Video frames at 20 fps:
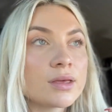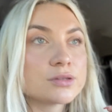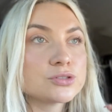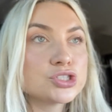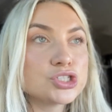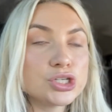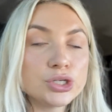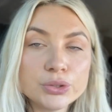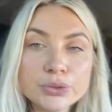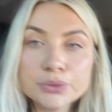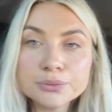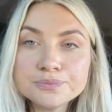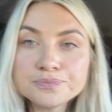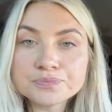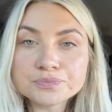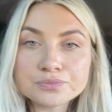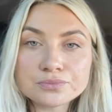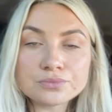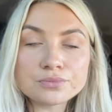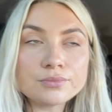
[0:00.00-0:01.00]
2
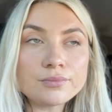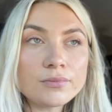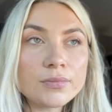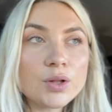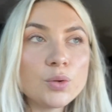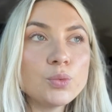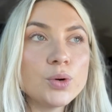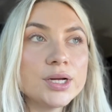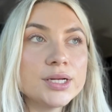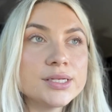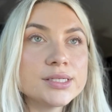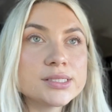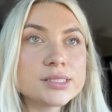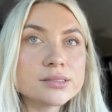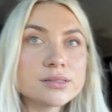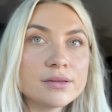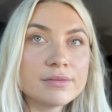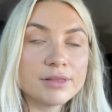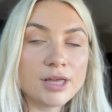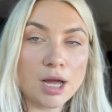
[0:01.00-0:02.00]
was
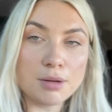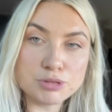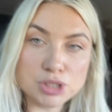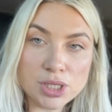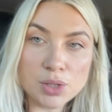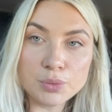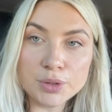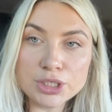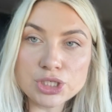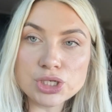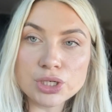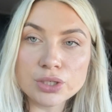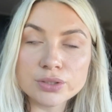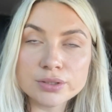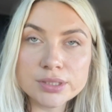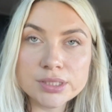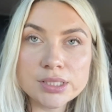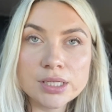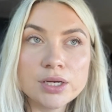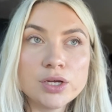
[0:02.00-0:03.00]
the option that we
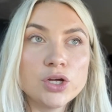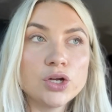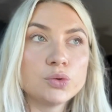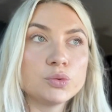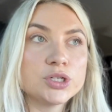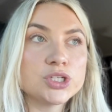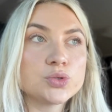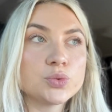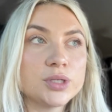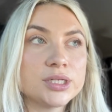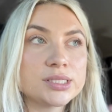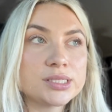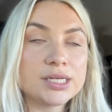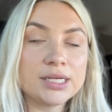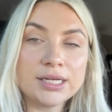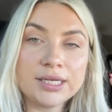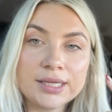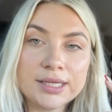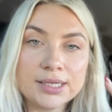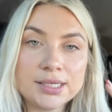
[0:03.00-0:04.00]
chose, which was
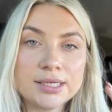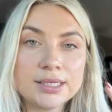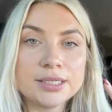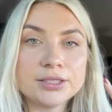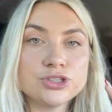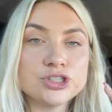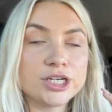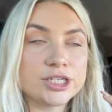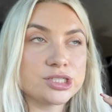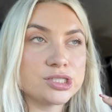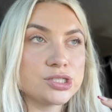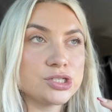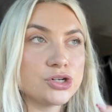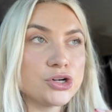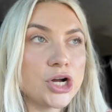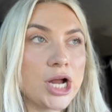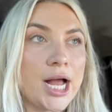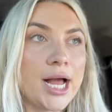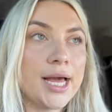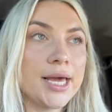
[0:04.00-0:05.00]
getting the injections in her
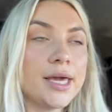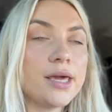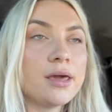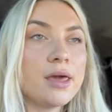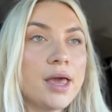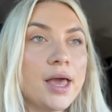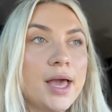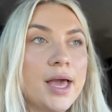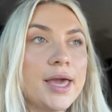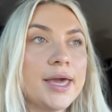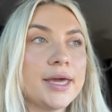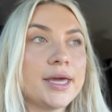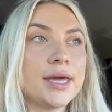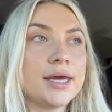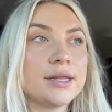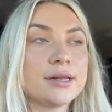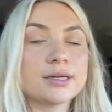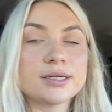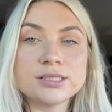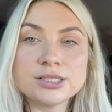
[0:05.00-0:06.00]
eye
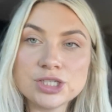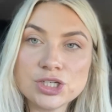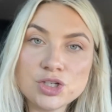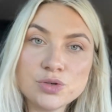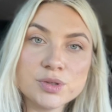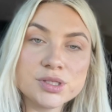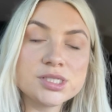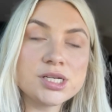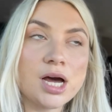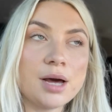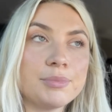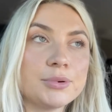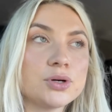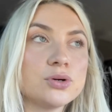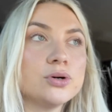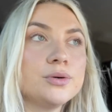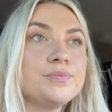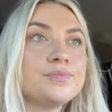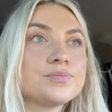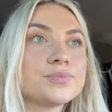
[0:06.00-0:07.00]
and continue with
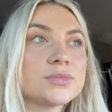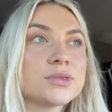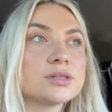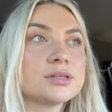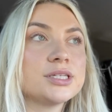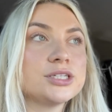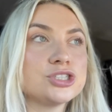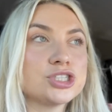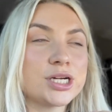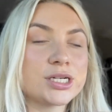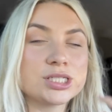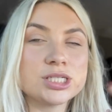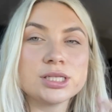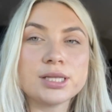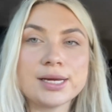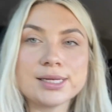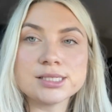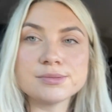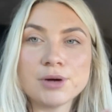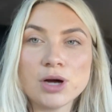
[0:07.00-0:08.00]
topical. The injection
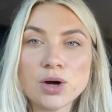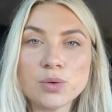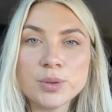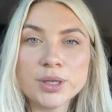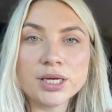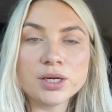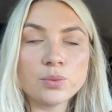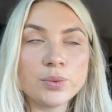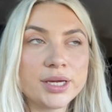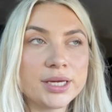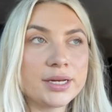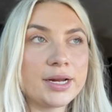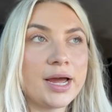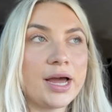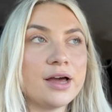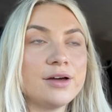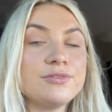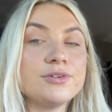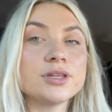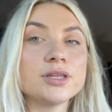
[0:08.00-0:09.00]
lasts about a week and a
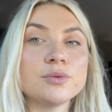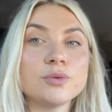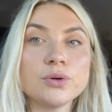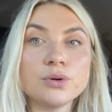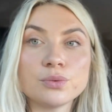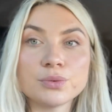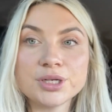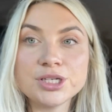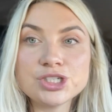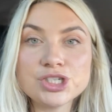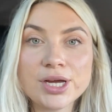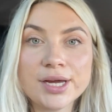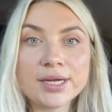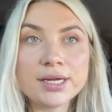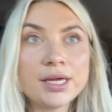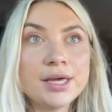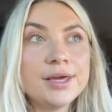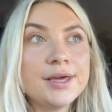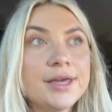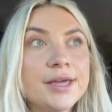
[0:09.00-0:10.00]
half, and then we'll recheck,
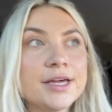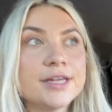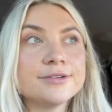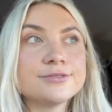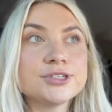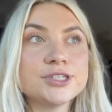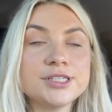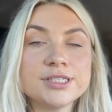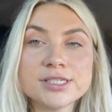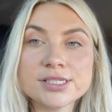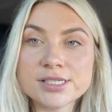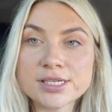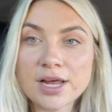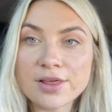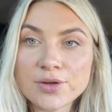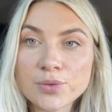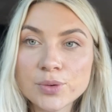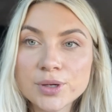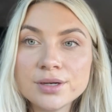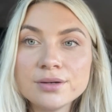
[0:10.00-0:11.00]
and if she needs
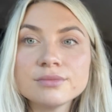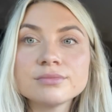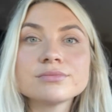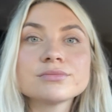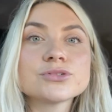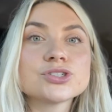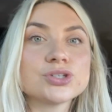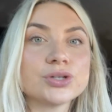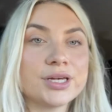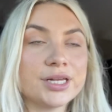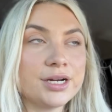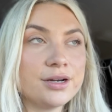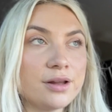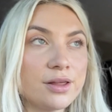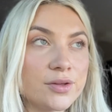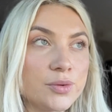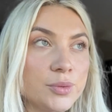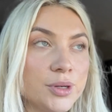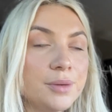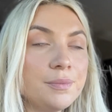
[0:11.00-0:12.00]
another one, she'll get
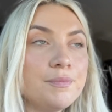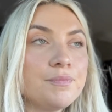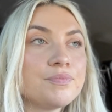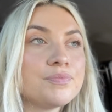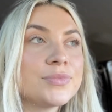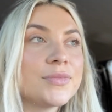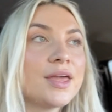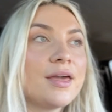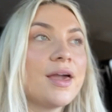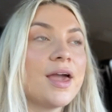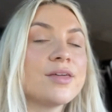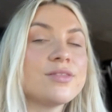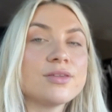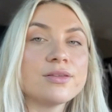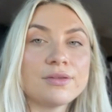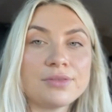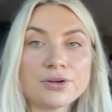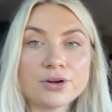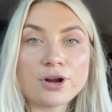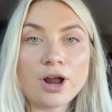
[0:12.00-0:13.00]
another one. And
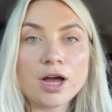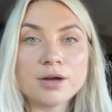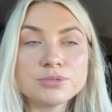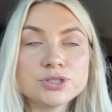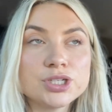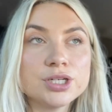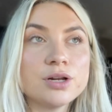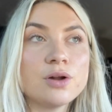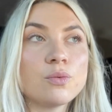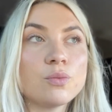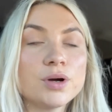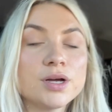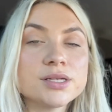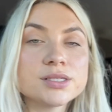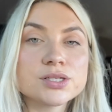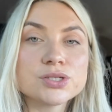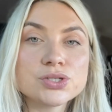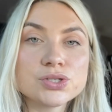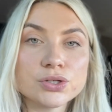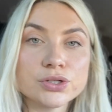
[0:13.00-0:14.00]
then the 3rd option was
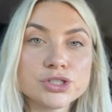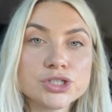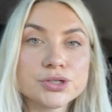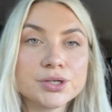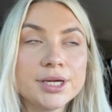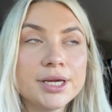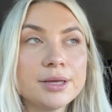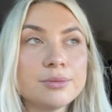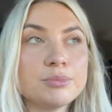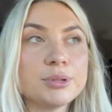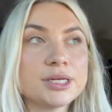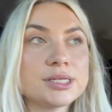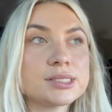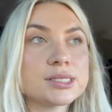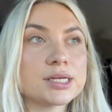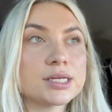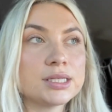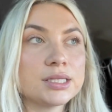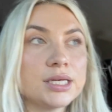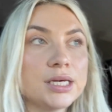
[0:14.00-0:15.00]
surgery, and
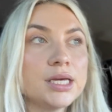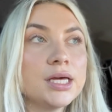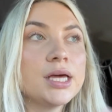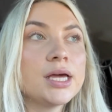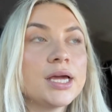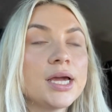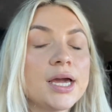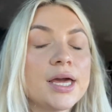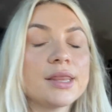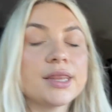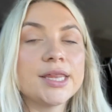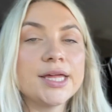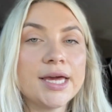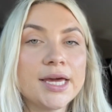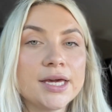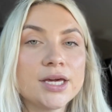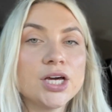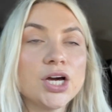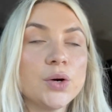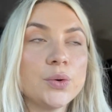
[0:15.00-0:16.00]
basically
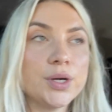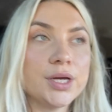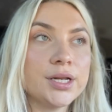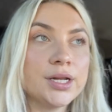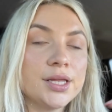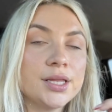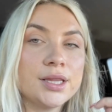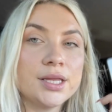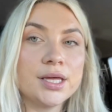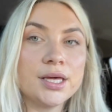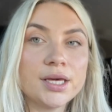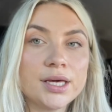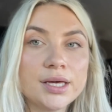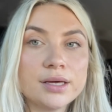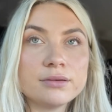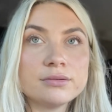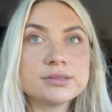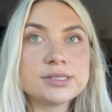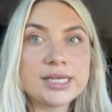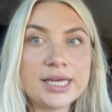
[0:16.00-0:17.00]
they go in and they
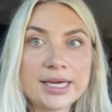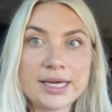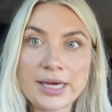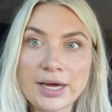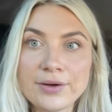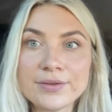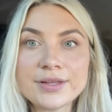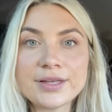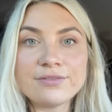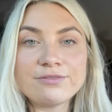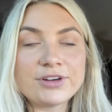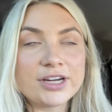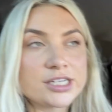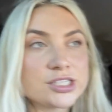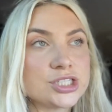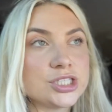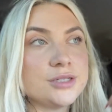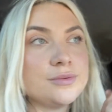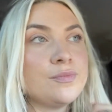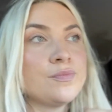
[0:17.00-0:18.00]
take out the
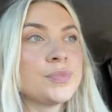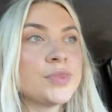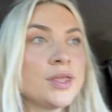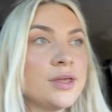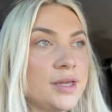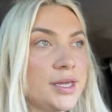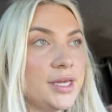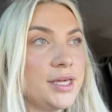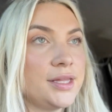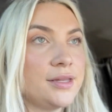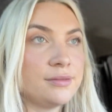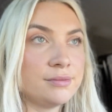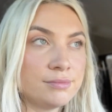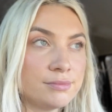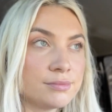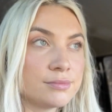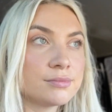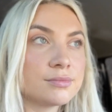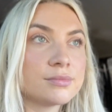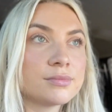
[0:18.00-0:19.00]
infection, and
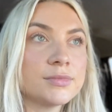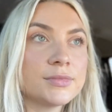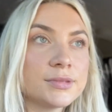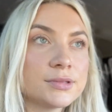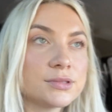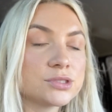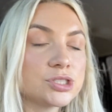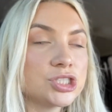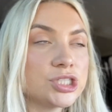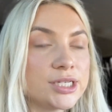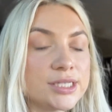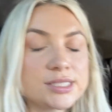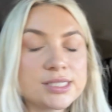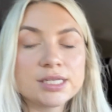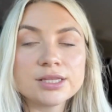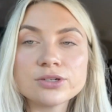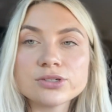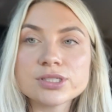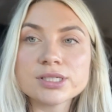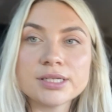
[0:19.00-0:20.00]
she had said
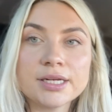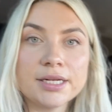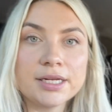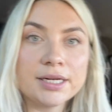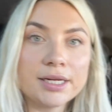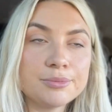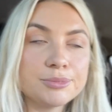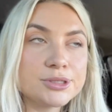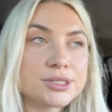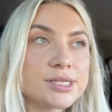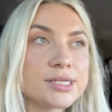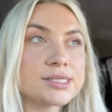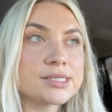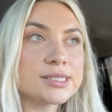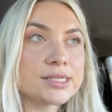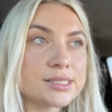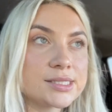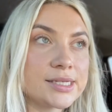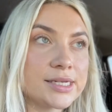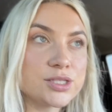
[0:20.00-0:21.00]
there's a 99%
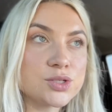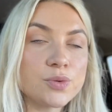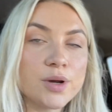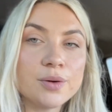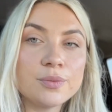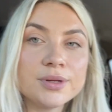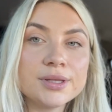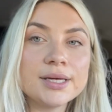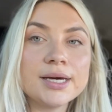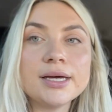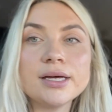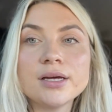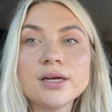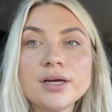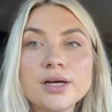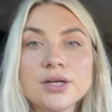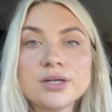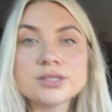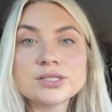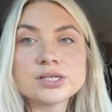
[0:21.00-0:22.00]
success rate with that.
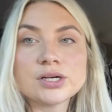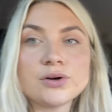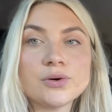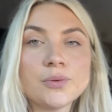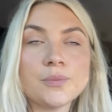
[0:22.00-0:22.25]
So